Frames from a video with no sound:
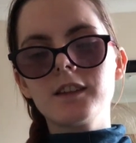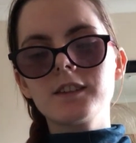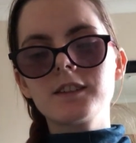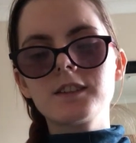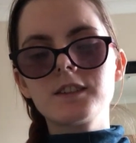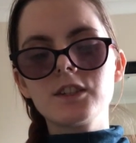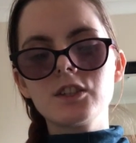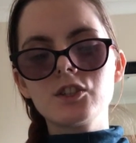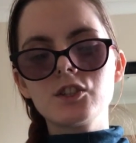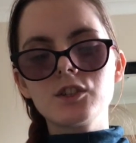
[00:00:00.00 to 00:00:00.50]

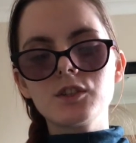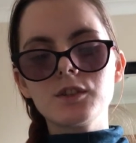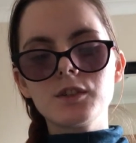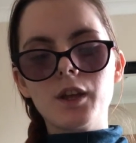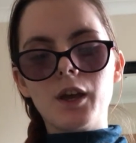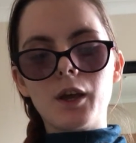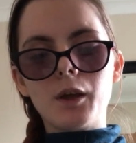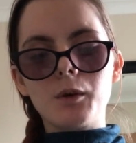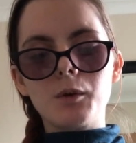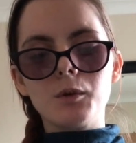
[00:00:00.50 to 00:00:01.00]
did you
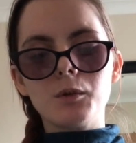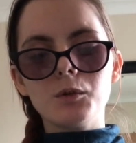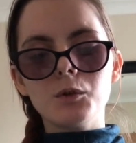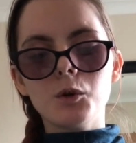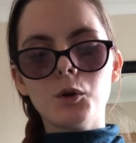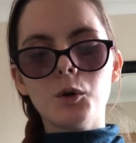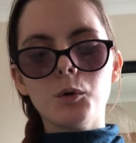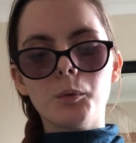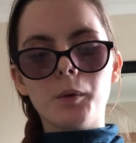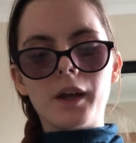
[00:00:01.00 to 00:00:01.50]
know
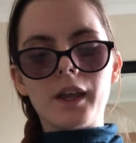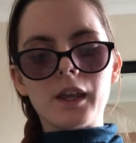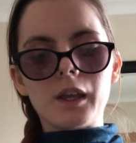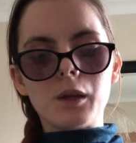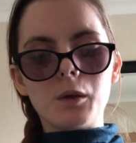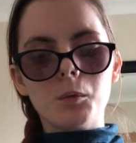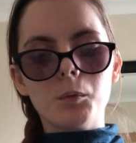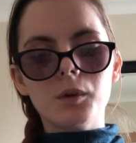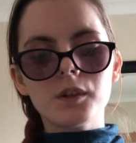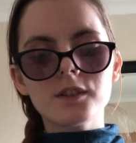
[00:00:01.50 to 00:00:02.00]
Norway
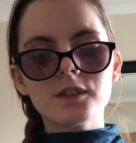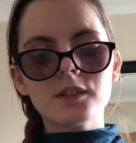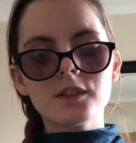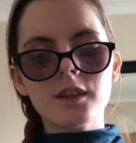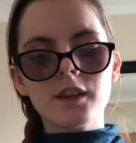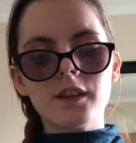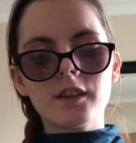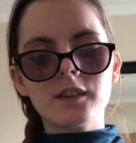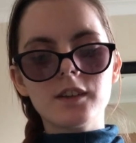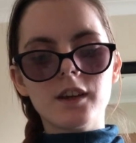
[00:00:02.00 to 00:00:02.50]
once
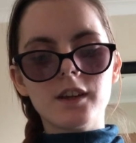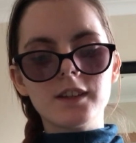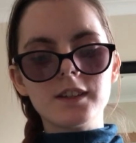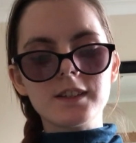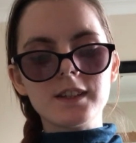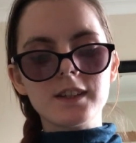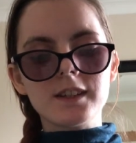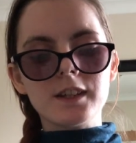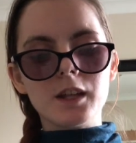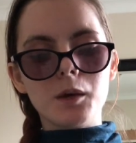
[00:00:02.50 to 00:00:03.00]

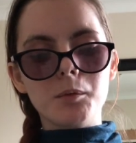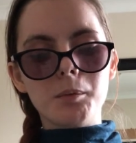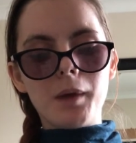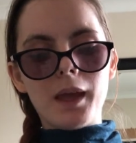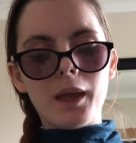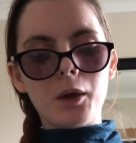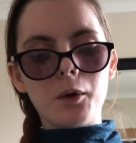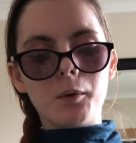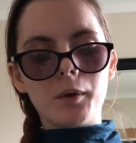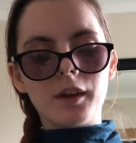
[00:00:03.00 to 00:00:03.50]
knighted a
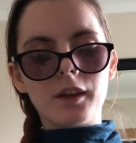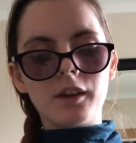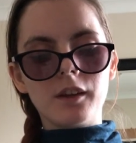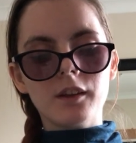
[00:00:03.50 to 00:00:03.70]
penguin?